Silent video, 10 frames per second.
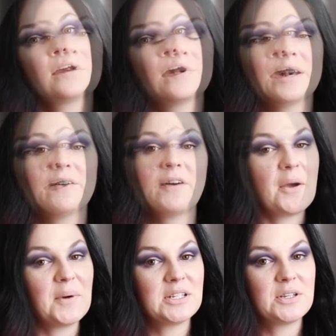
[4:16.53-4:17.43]
Whenever
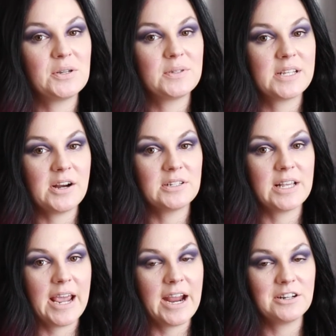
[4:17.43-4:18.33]
I went to Scares
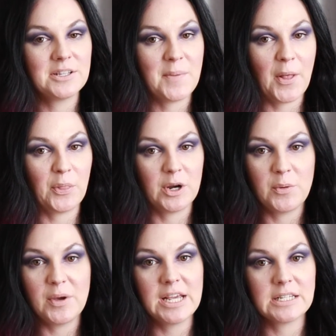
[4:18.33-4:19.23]
That Cares about 3
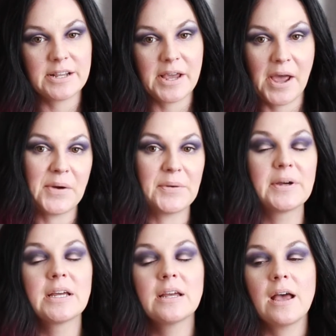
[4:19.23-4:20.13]
weeks ago,
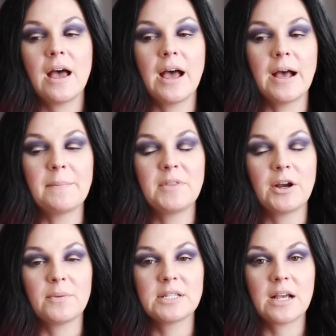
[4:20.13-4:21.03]

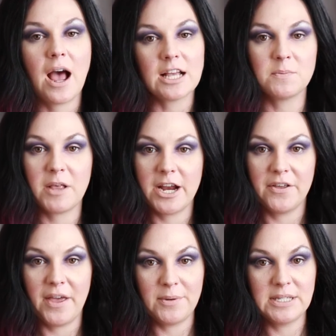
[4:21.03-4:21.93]
there was a
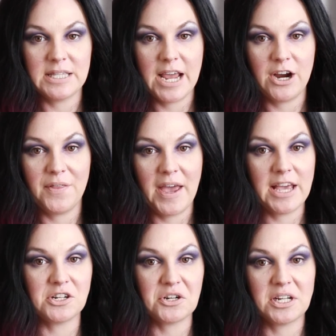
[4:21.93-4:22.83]
cosplayer that was there that
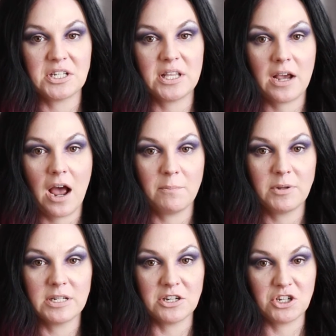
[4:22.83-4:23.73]
entered into the
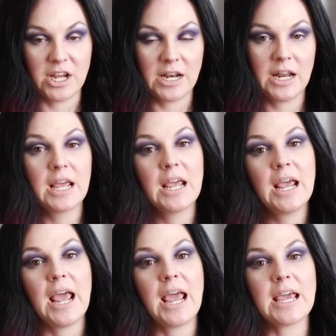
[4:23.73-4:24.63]
competition,
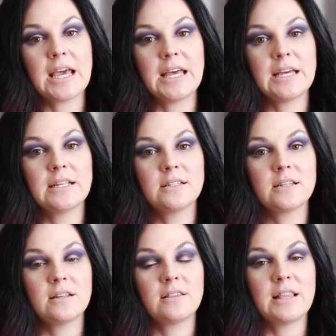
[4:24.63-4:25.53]

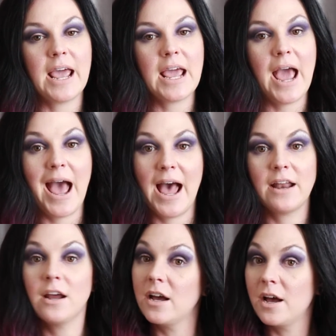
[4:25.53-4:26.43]
and they
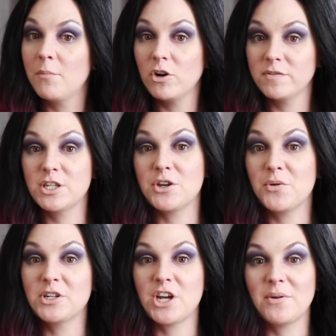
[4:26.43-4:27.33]
had a morph suit,
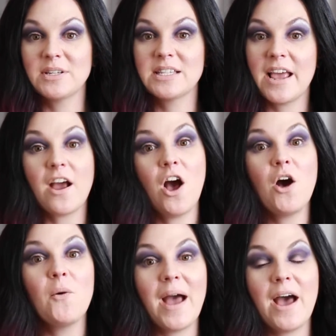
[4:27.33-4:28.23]
which I was like,
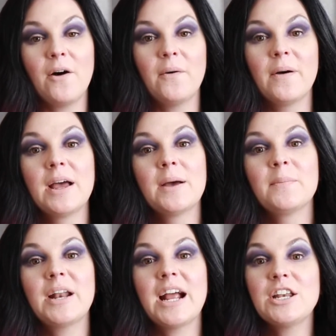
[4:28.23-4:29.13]
oh wow,
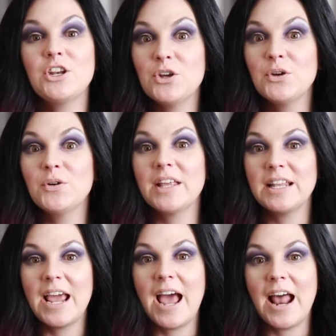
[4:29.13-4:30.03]
but I knew
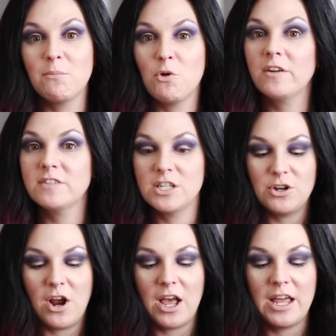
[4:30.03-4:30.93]
that they had a morph
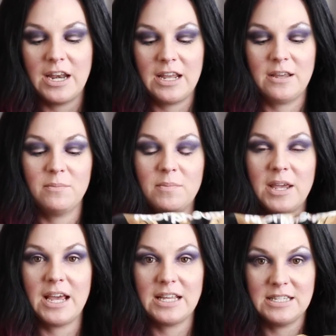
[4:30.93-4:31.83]
suit on
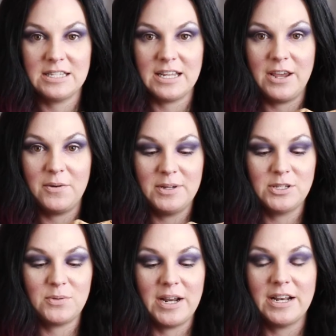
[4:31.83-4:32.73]
because it
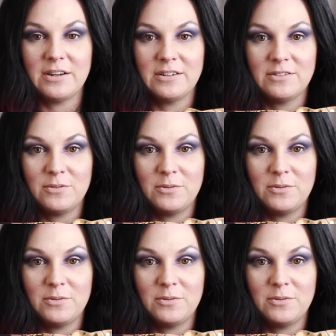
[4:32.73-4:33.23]
was written